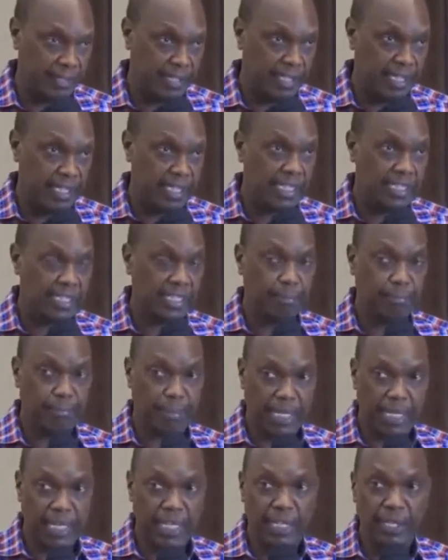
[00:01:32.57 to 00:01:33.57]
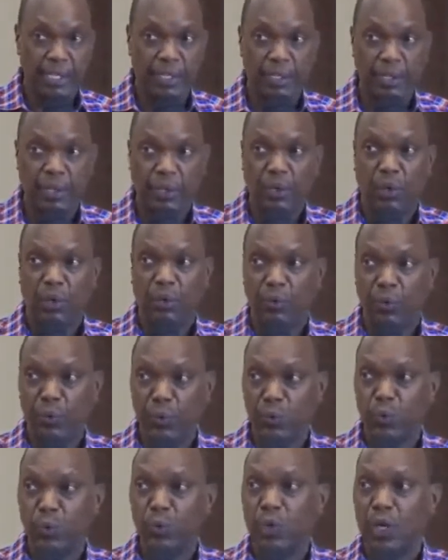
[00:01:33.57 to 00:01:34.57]
It is the burden of
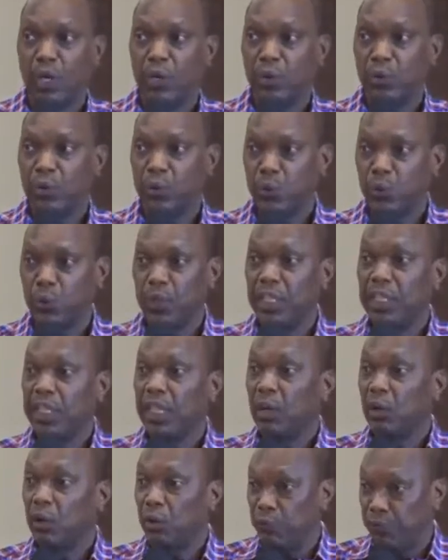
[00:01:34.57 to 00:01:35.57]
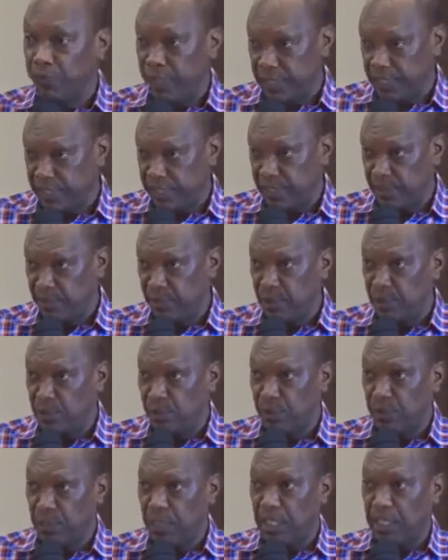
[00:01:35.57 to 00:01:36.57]
those who are controlling the coffers to
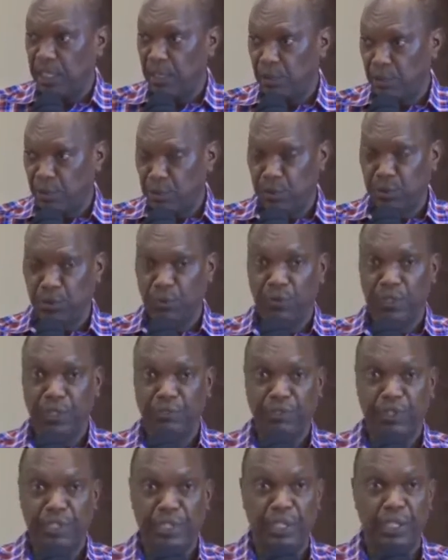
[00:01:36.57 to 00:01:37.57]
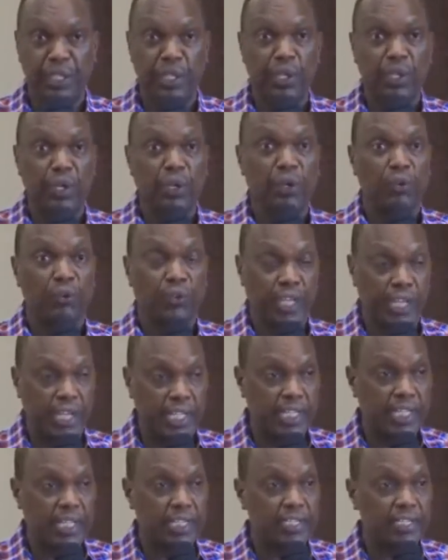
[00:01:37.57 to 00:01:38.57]
ensure that the cost of living of
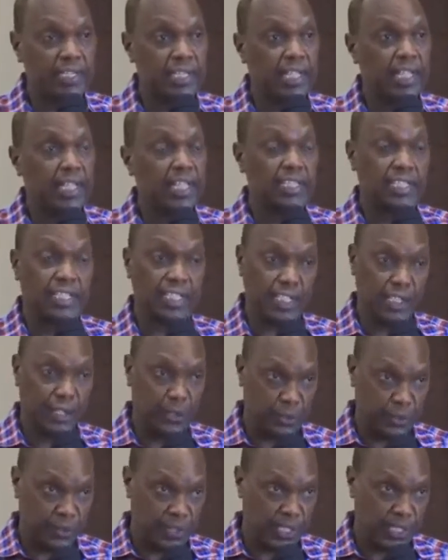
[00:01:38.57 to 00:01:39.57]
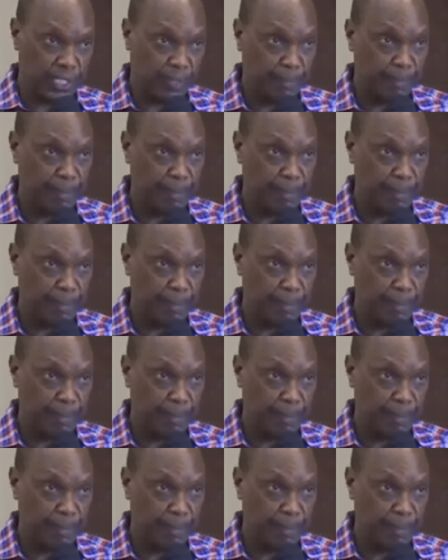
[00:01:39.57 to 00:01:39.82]
Kenyans is reduced.